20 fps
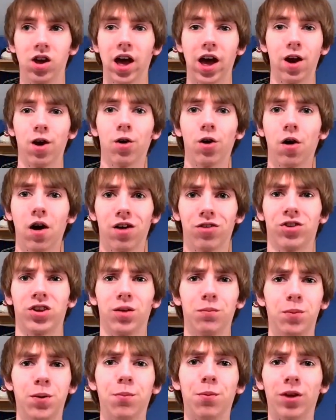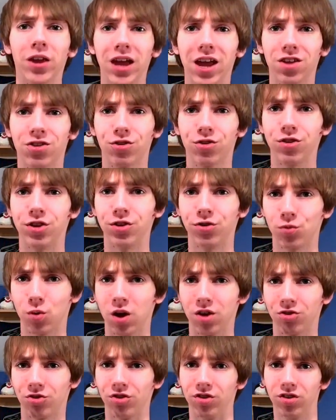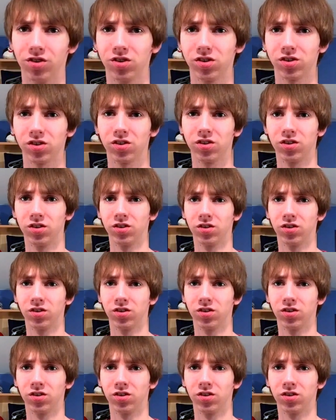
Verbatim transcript: I don't know how some people answer these questions.